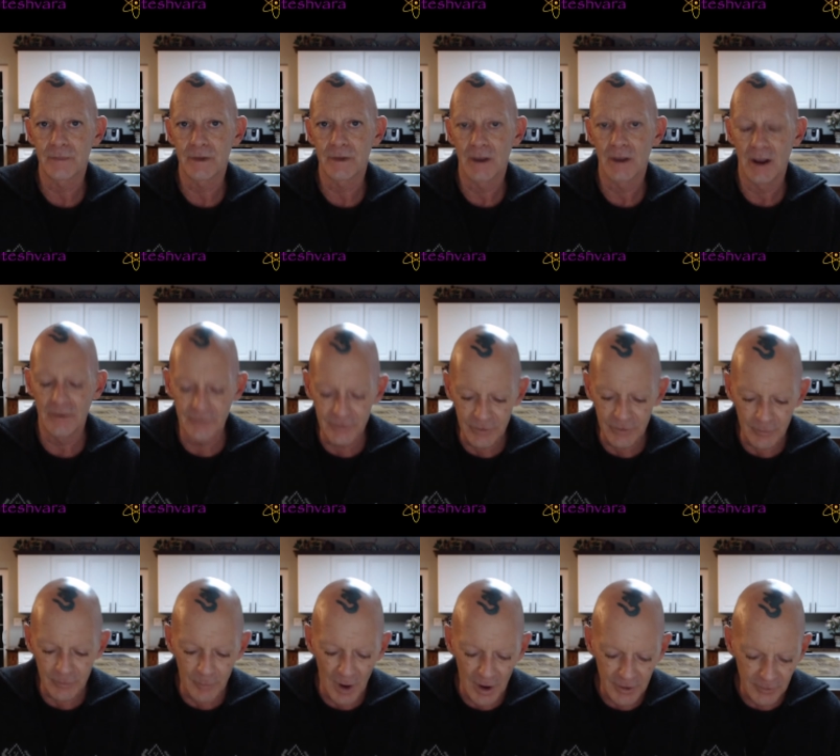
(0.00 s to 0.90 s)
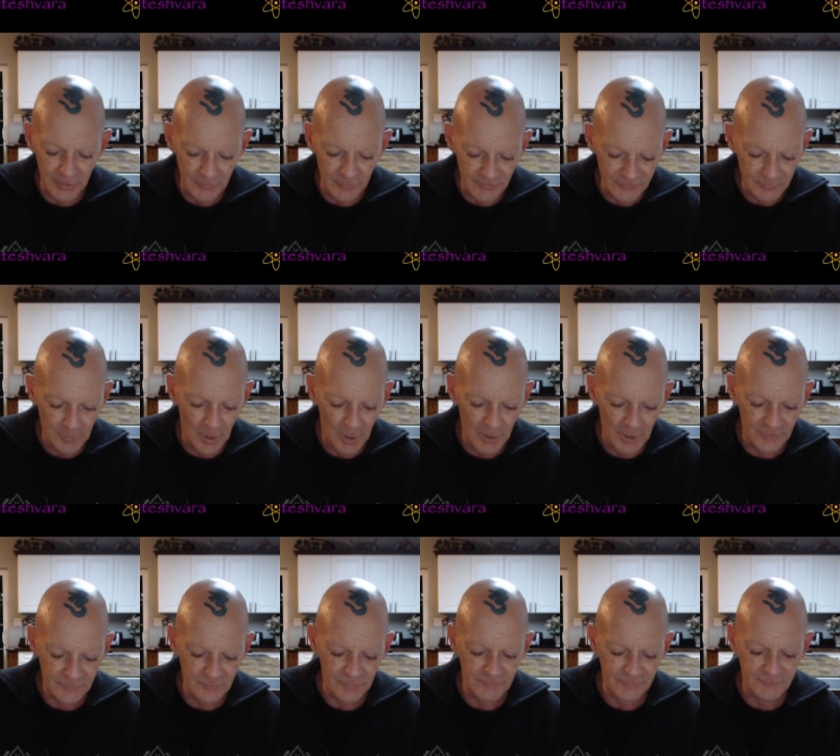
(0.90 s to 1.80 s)
And then your body
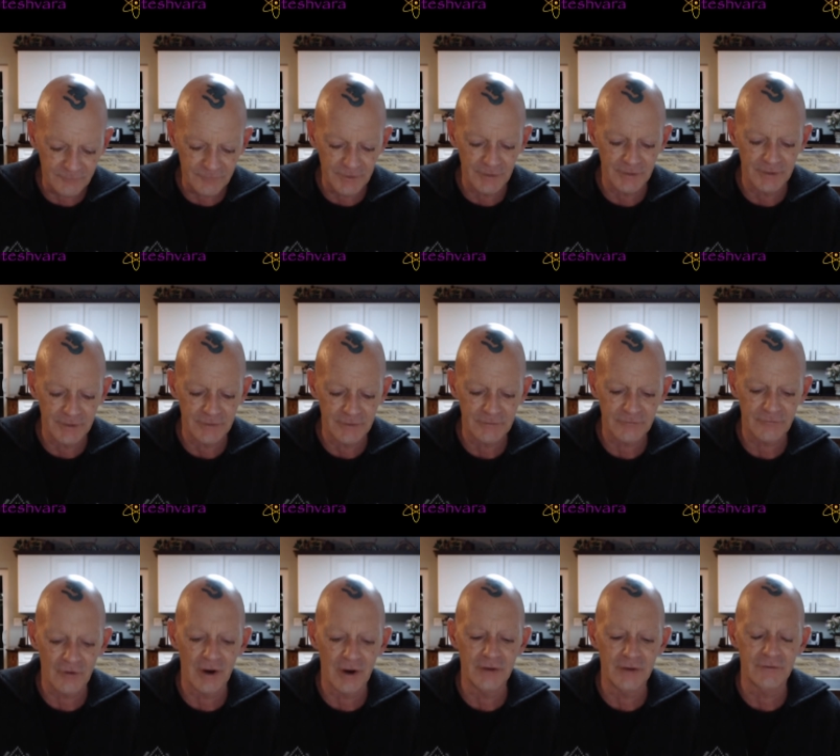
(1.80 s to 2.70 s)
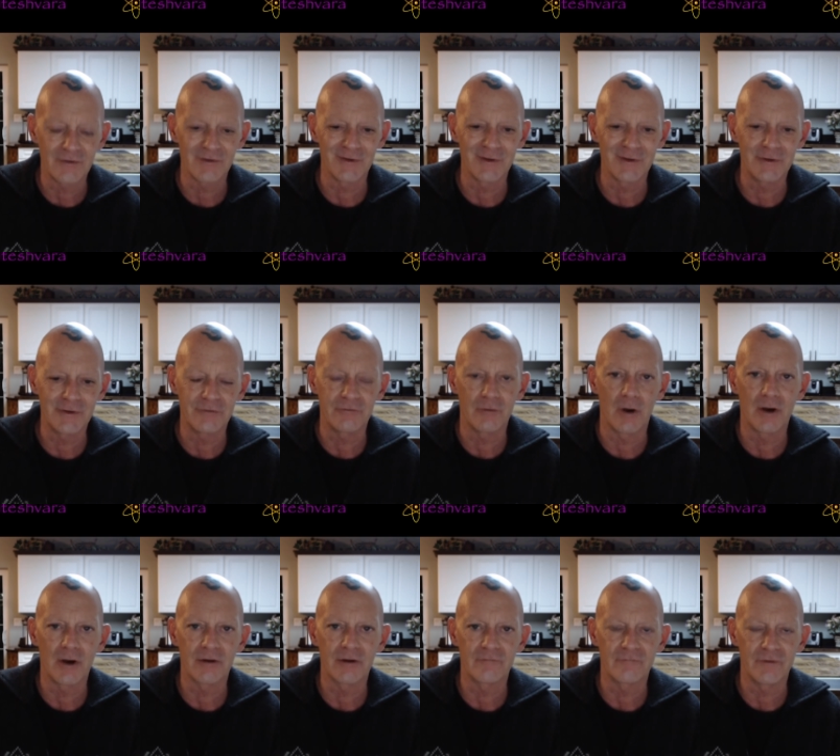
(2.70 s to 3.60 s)
responds with feelings trying to lead you
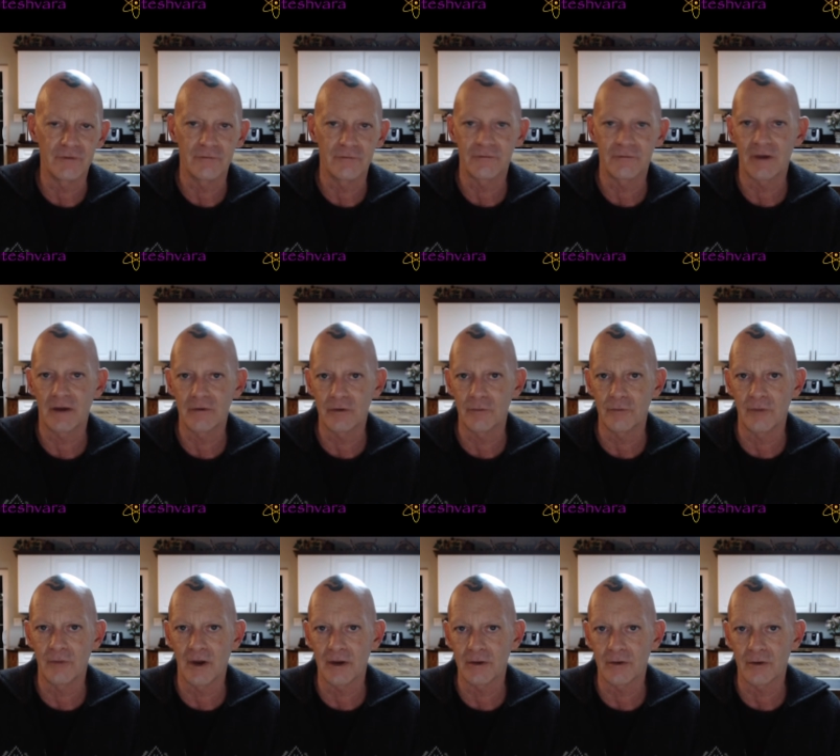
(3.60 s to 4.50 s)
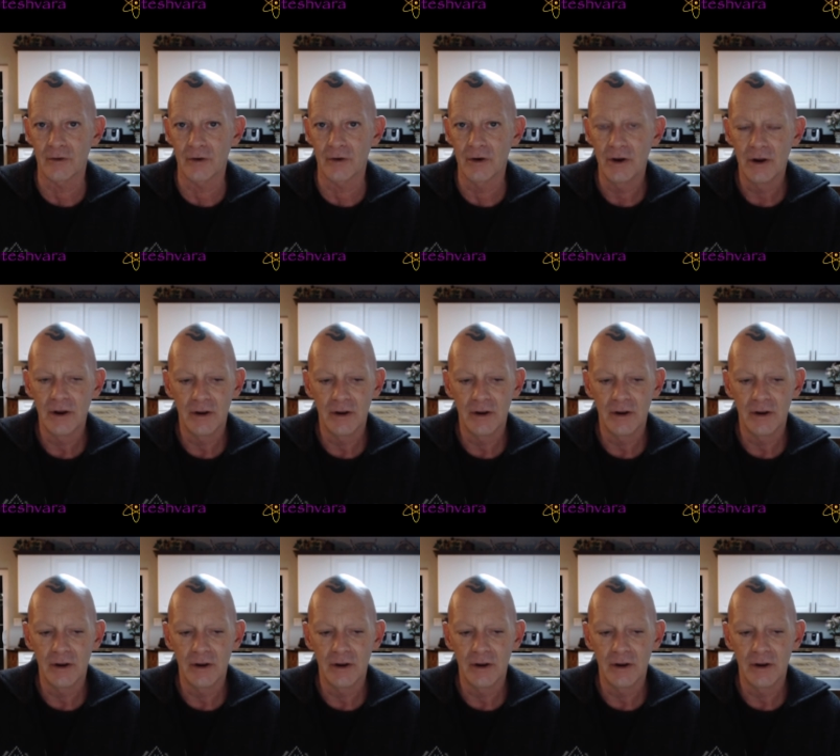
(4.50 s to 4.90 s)
out of it and tell you that you're